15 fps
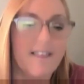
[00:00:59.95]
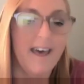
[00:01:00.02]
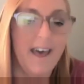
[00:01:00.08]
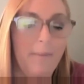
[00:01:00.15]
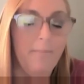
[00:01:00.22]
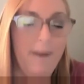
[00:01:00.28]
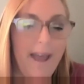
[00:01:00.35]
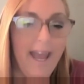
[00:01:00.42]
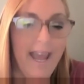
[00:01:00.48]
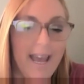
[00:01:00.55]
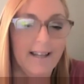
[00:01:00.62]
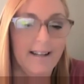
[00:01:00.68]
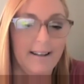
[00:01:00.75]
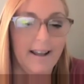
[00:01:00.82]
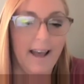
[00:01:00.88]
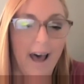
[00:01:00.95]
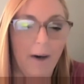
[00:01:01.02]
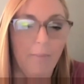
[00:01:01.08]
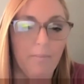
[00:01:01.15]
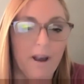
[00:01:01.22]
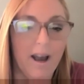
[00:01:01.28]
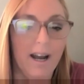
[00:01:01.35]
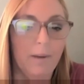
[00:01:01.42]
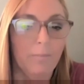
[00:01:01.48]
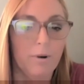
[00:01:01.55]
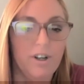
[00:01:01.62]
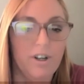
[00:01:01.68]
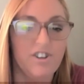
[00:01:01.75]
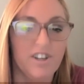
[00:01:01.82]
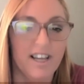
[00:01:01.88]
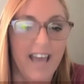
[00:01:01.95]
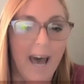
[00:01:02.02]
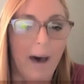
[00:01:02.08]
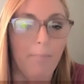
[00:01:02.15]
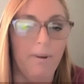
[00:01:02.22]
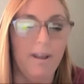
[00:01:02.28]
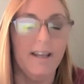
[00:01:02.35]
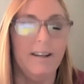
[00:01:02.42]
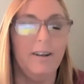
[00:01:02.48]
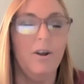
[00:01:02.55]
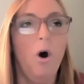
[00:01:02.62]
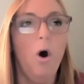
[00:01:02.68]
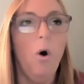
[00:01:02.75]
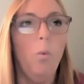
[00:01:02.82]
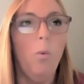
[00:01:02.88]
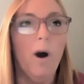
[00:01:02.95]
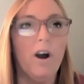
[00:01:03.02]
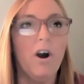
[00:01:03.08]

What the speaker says: them and kind of bridge the gap in what